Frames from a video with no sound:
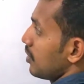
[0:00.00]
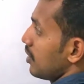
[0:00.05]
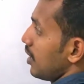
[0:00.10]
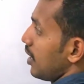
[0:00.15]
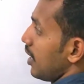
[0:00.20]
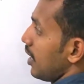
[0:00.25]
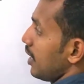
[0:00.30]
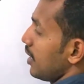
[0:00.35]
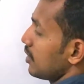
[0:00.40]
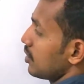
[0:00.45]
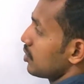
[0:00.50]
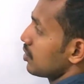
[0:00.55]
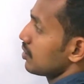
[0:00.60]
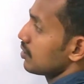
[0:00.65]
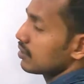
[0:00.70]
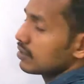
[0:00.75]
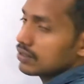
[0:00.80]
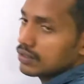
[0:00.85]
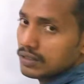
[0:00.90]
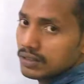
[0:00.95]
and
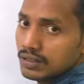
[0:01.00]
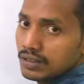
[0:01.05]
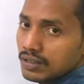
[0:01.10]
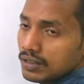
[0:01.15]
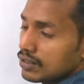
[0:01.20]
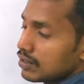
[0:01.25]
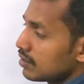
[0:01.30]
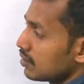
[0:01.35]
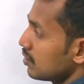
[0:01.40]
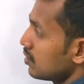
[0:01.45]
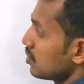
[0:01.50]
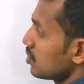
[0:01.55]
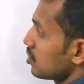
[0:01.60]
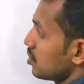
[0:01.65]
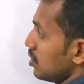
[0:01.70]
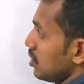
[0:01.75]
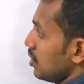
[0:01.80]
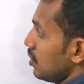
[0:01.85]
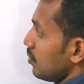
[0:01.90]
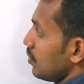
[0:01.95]

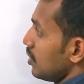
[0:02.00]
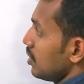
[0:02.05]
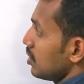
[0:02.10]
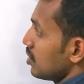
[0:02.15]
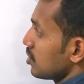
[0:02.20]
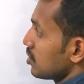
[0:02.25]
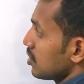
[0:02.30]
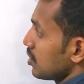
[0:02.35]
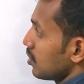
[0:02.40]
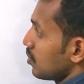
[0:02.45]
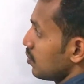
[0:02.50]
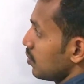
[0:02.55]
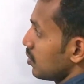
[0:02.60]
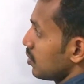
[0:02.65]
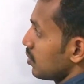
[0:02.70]
C1 is equal